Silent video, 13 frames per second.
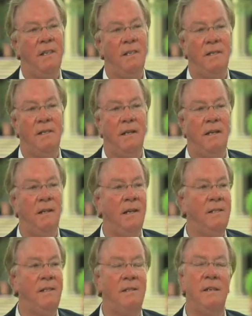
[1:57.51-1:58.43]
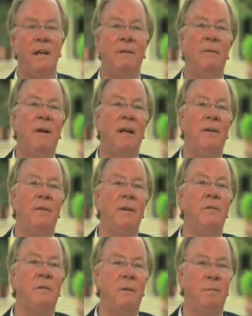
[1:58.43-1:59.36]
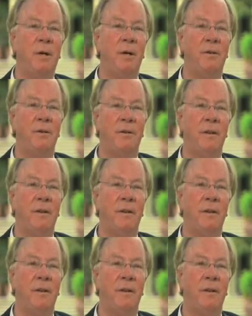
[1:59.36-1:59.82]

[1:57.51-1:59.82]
it's never had reservoir pressure,